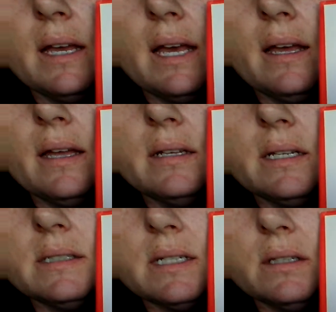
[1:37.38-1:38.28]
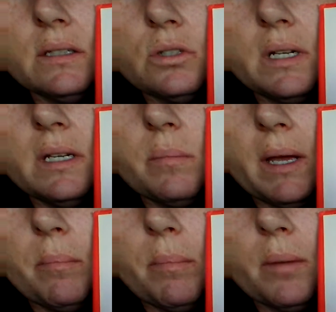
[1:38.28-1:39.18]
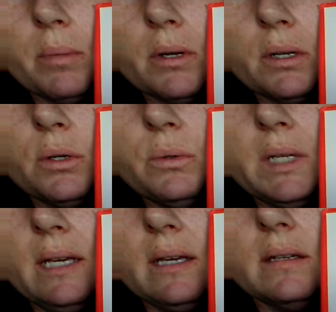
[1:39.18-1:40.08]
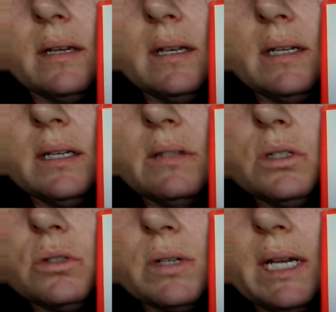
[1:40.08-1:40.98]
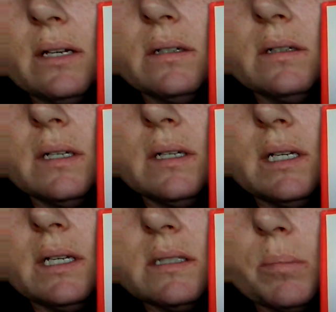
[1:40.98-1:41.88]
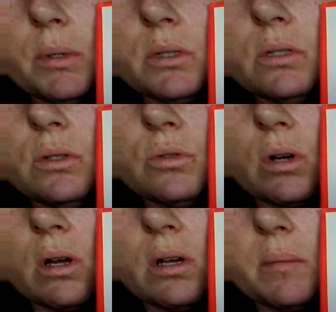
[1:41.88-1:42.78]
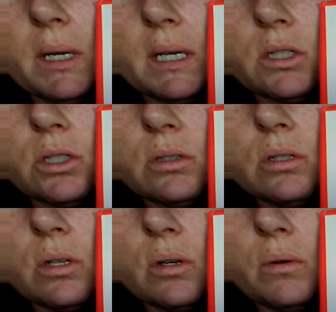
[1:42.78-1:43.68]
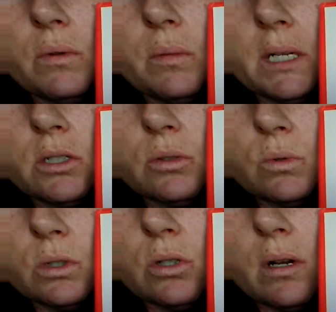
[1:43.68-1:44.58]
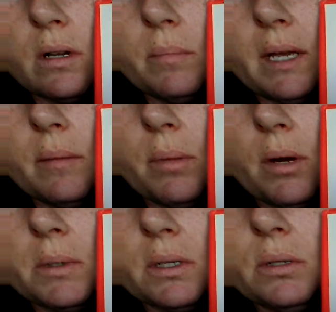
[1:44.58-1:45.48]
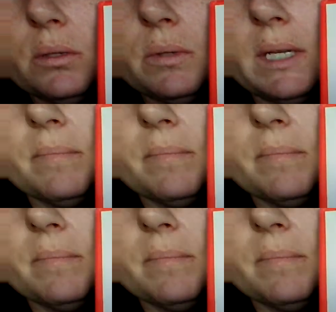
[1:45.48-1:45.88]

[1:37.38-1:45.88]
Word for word: and it is illustrated by Barbara Cooney. And an illustrator is a person who draws the pictures. So the pictures were drawn by Barbara Cooney.